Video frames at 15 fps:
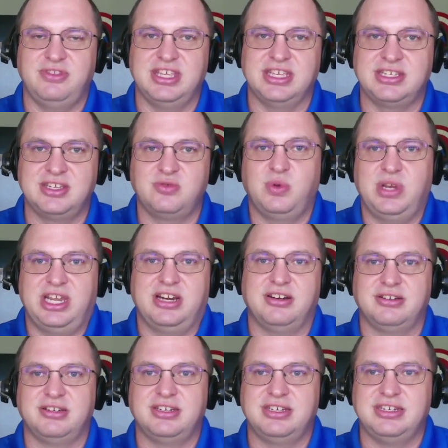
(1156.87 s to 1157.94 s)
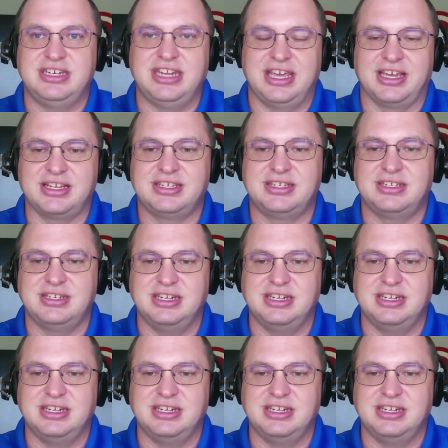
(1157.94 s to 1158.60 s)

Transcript: this is where Dex